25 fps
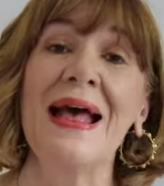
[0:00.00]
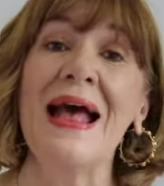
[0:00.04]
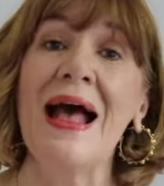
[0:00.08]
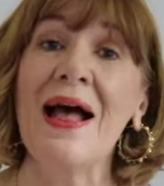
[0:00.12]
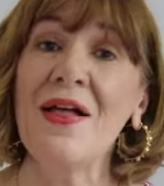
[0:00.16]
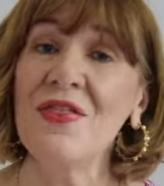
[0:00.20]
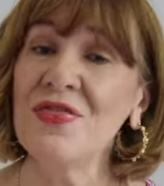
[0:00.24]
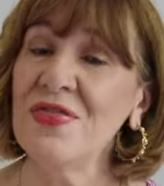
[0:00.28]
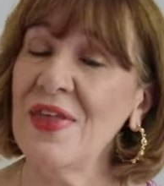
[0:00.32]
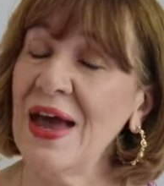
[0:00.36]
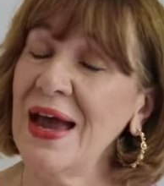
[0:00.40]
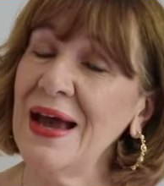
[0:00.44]

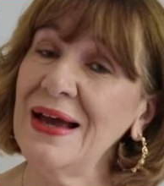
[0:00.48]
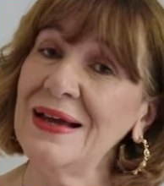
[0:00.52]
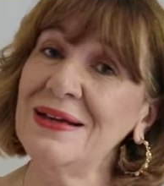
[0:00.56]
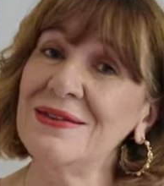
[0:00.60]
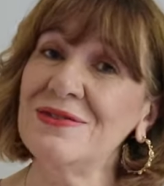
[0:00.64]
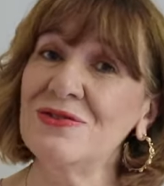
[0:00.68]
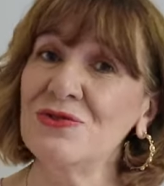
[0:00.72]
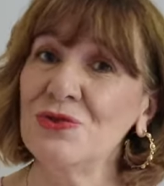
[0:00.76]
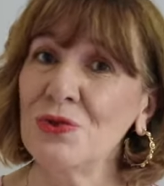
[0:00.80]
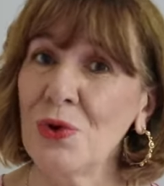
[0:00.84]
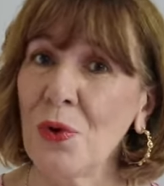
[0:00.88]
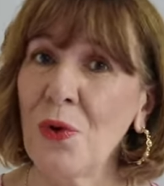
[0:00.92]
and that
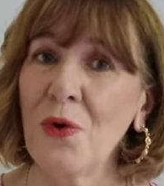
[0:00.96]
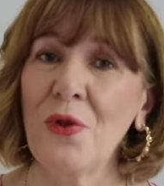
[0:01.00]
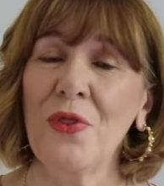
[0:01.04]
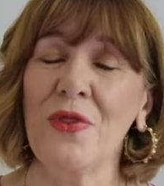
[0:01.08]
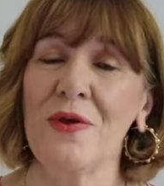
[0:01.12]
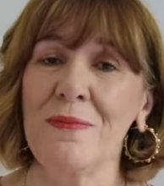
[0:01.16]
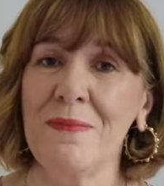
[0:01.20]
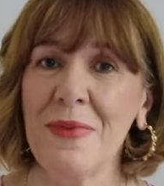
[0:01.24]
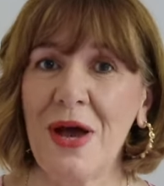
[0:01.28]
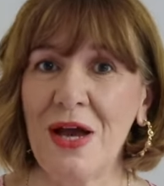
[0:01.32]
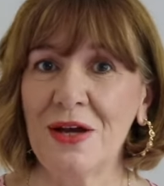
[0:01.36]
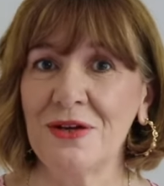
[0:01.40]
is not
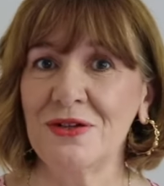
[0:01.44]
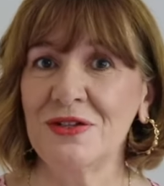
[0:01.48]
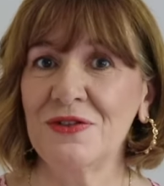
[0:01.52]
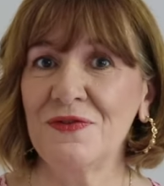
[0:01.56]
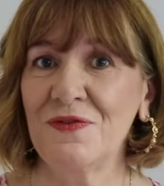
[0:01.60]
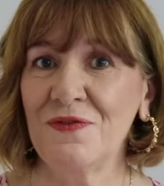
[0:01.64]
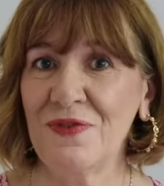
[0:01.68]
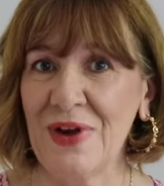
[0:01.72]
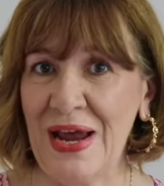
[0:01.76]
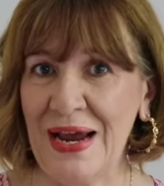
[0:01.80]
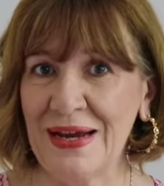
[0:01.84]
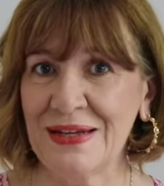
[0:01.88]
the
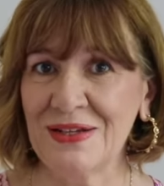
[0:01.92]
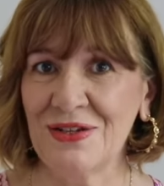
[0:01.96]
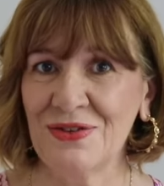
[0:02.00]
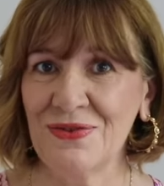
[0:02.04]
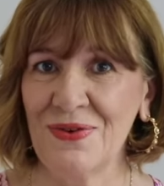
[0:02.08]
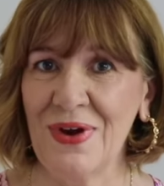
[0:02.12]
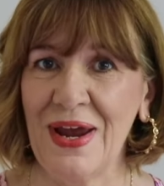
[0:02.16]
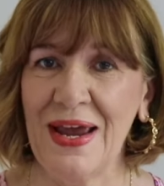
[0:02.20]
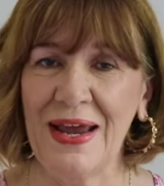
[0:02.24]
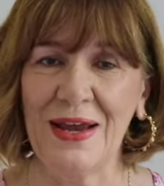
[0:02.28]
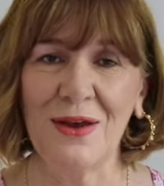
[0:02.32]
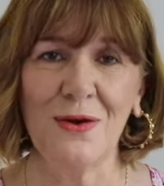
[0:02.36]
most
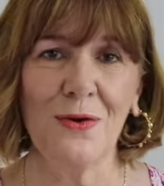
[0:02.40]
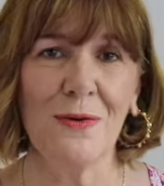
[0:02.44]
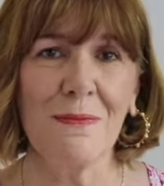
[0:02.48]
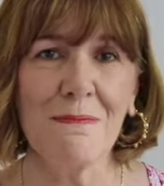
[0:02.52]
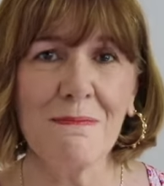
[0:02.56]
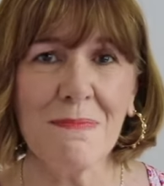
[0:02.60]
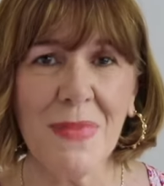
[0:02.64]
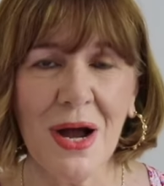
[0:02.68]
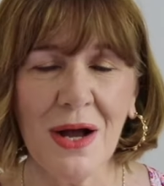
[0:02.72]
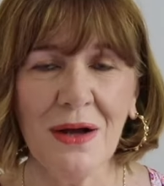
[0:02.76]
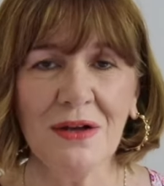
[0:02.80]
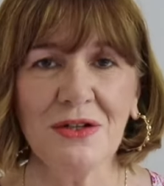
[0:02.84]
flattering. You're
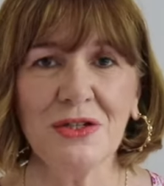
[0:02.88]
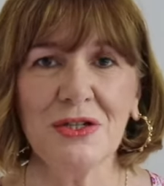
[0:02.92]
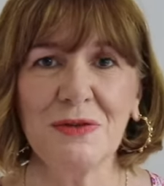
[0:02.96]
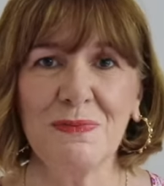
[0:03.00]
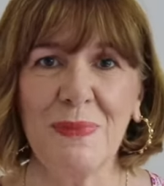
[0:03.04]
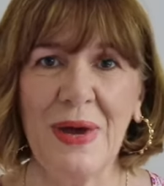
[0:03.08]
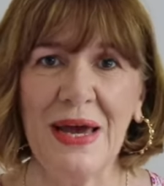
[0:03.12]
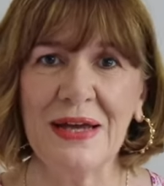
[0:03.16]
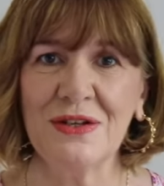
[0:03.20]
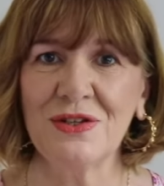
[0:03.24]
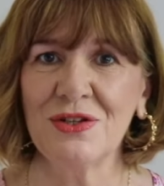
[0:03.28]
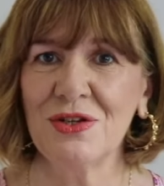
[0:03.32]

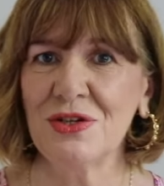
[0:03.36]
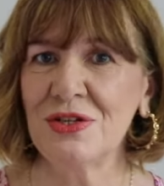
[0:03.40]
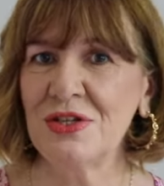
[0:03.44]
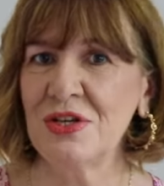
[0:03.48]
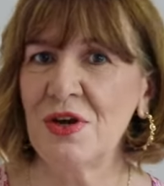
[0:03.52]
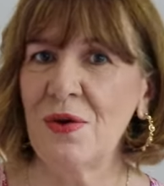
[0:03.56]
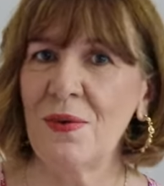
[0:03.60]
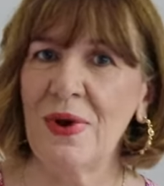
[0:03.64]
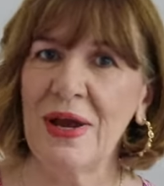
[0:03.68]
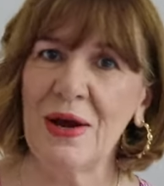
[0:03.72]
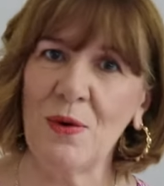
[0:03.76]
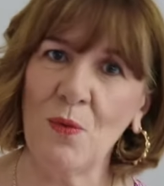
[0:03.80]
much better
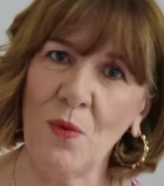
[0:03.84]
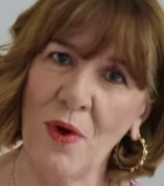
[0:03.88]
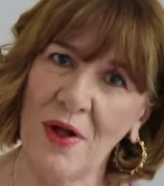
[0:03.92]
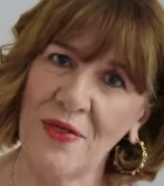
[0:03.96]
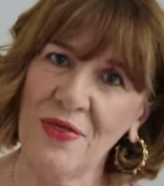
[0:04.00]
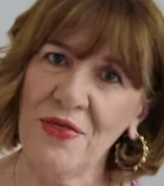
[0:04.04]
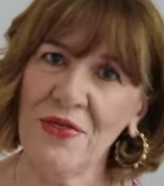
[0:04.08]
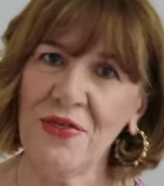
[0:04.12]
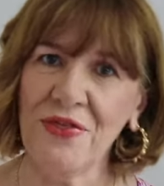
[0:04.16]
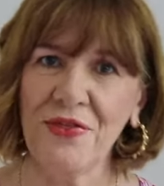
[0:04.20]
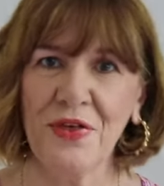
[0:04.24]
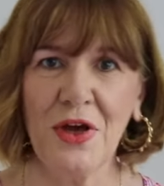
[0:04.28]
doing
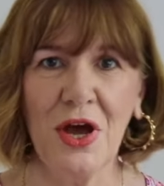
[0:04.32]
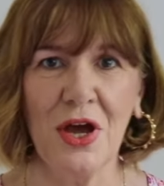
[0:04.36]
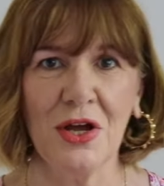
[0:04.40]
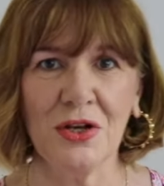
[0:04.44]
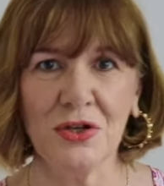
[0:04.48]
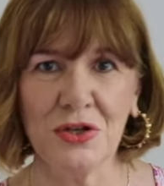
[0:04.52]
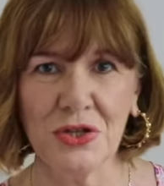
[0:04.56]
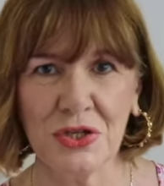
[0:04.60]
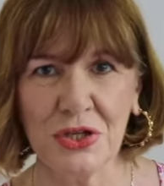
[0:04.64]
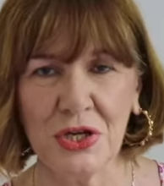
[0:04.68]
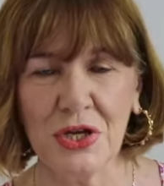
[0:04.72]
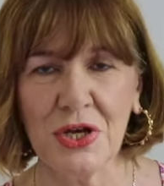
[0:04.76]

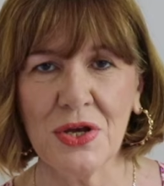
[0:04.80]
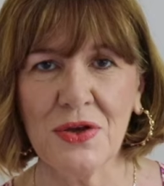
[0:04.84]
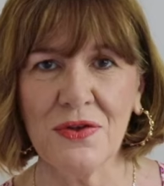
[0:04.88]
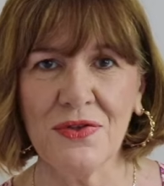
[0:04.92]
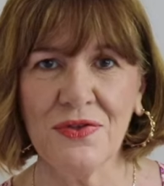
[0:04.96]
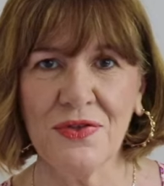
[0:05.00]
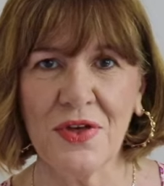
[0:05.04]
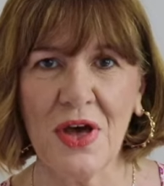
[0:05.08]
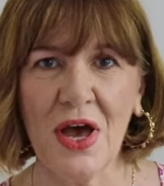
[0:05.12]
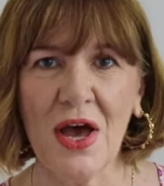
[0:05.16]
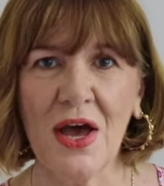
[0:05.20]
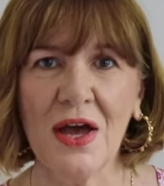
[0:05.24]
1/3,
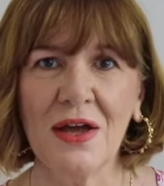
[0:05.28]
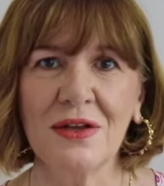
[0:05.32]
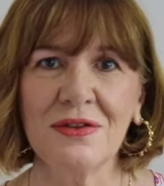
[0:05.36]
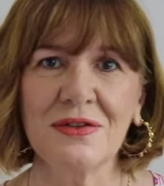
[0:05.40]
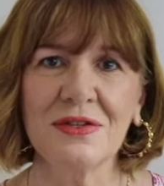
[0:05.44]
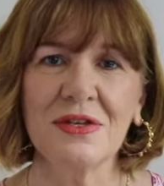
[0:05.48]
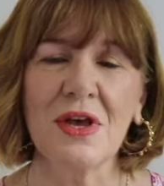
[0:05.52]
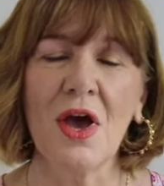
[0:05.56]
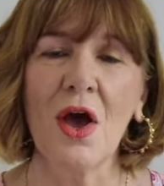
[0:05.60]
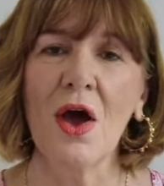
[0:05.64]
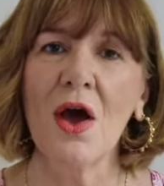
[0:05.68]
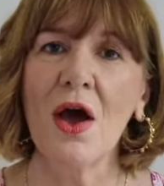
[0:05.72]

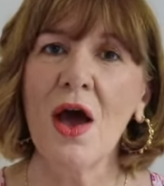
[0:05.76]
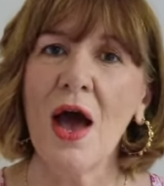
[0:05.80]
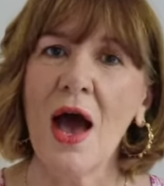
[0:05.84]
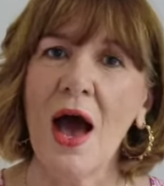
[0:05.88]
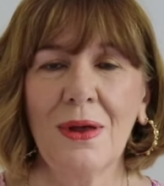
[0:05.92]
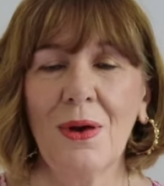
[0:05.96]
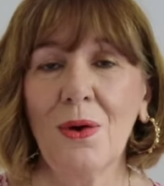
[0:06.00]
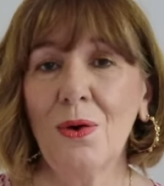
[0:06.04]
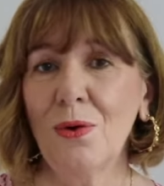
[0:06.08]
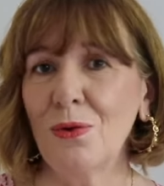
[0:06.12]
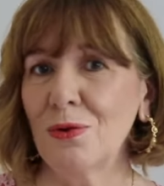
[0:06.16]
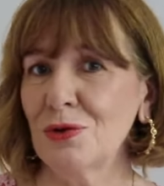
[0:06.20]
2/3,
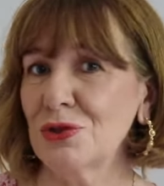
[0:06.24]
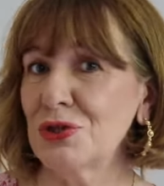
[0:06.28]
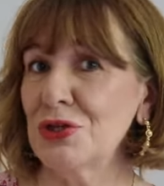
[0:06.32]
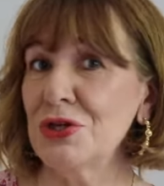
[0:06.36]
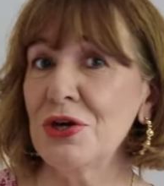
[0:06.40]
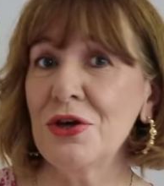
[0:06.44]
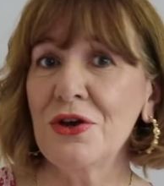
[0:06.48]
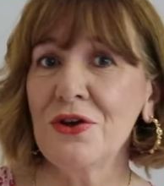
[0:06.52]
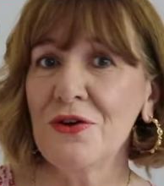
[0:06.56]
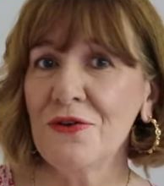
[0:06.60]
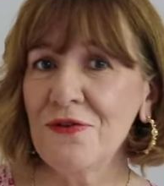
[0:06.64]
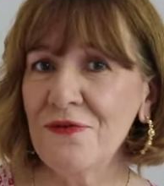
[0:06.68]
or
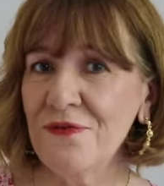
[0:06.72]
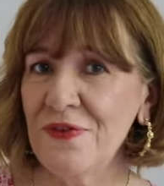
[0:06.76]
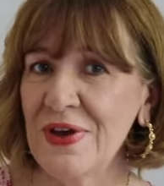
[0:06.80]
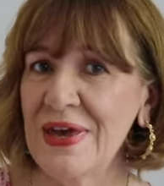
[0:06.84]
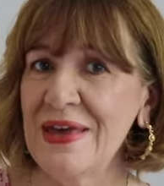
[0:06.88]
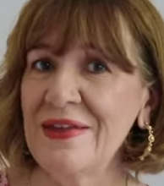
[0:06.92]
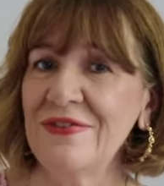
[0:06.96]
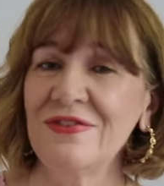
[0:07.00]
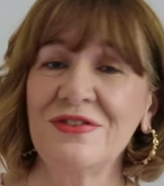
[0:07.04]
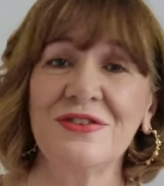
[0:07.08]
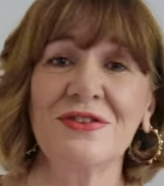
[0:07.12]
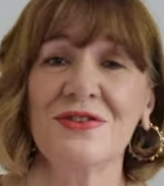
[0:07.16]

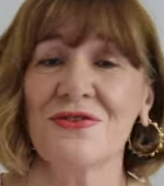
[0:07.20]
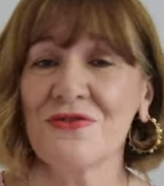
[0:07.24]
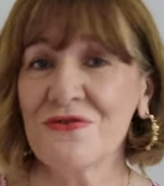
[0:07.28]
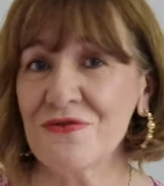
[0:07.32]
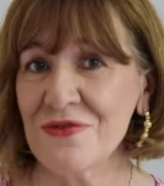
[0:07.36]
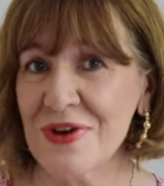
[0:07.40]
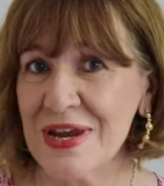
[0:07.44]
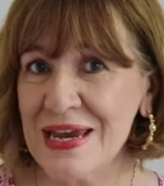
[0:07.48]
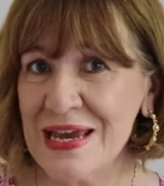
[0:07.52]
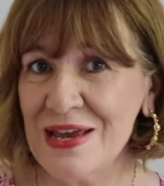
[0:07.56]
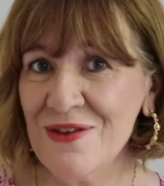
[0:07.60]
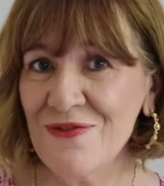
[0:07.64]
2/5,
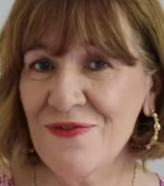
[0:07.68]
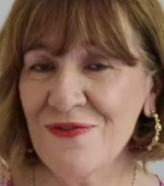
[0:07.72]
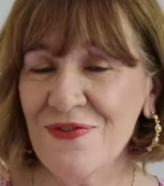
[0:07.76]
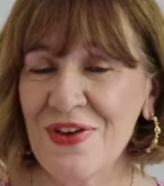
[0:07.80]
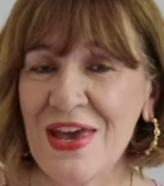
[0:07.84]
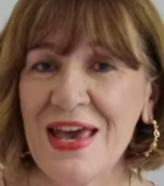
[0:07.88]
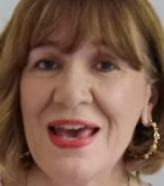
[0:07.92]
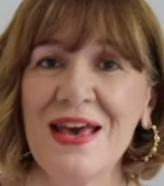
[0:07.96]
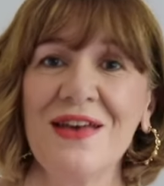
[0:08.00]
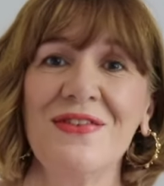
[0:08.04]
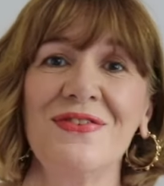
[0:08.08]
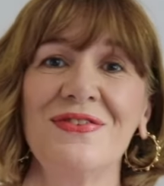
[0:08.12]

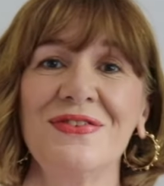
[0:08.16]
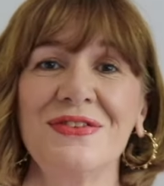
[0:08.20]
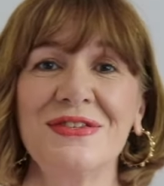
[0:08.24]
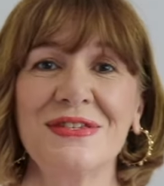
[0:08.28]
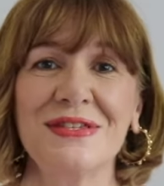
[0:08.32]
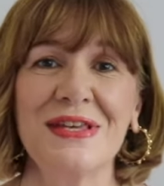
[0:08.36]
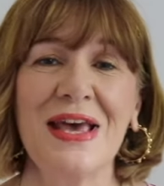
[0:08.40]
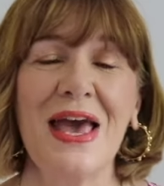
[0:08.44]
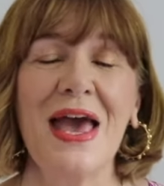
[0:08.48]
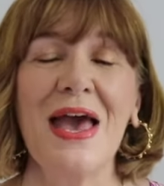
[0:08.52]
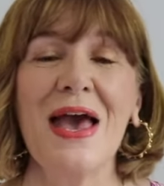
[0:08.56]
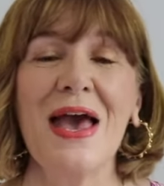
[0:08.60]
3/5,